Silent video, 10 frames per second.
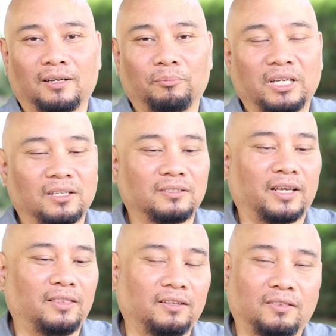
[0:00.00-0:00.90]
because
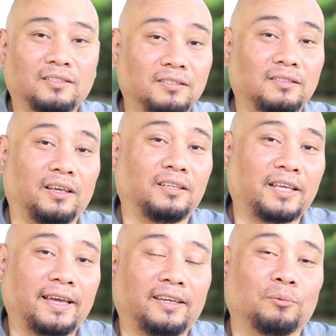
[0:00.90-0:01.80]
I think this is the
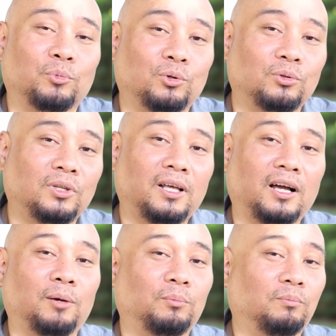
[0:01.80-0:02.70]
exact gimbal
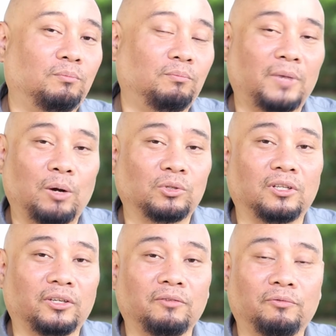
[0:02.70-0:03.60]
I
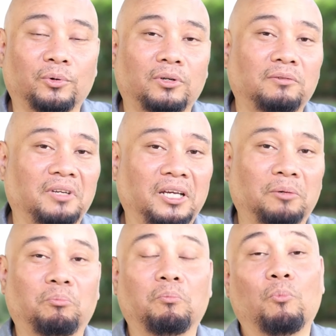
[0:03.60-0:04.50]
was looking for,
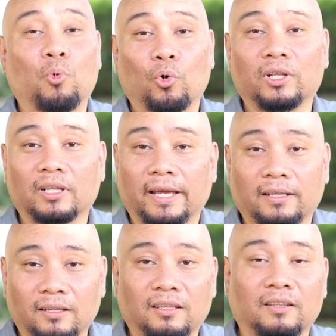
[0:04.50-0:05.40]
and more than
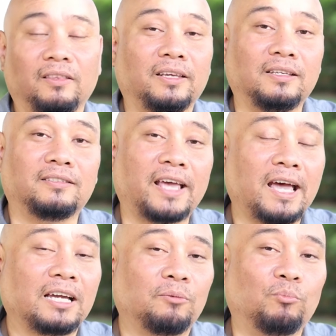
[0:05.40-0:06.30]
likely the
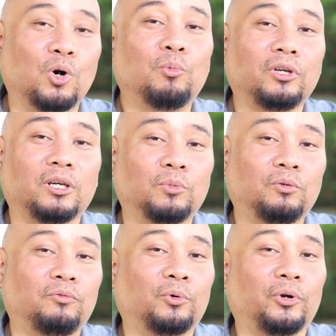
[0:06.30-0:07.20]
exact mobile
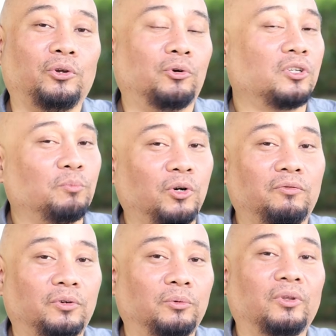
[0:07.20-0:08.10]
gimbal for your
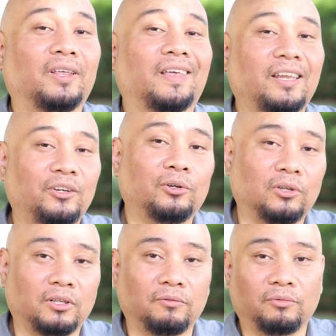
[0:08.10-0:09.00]
smartphone that you're
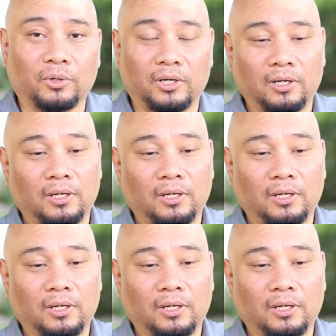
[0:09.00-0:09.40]
looking for.